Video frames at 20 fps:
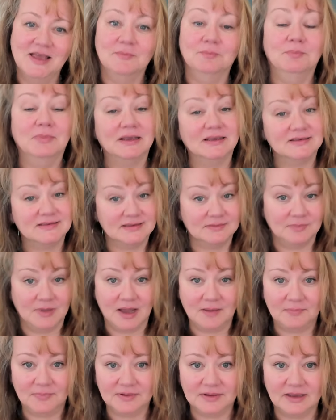Mix them
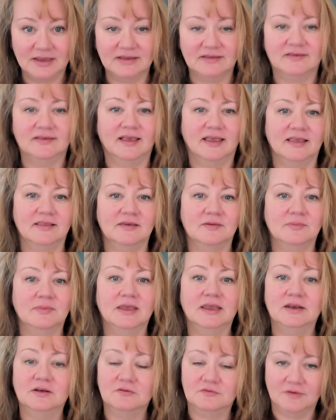up and say them
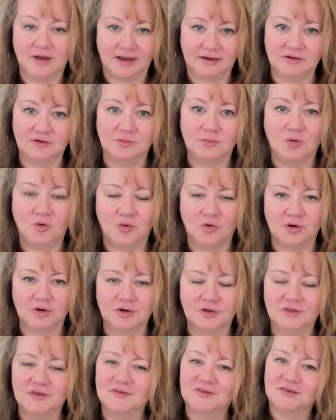in a random
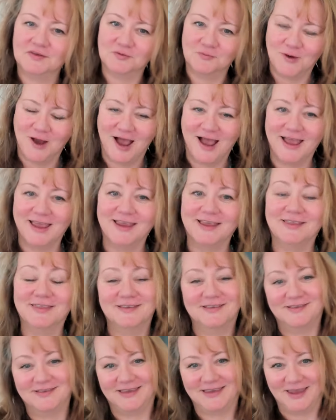order. This is why
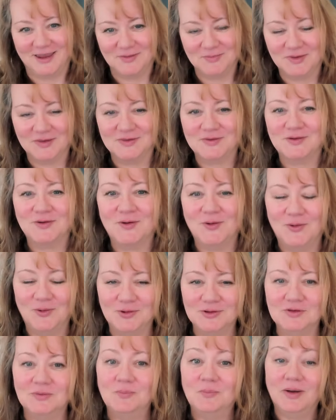this game is
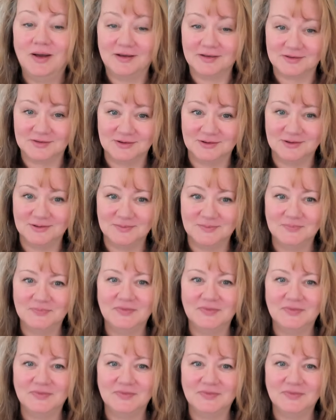called puzzle.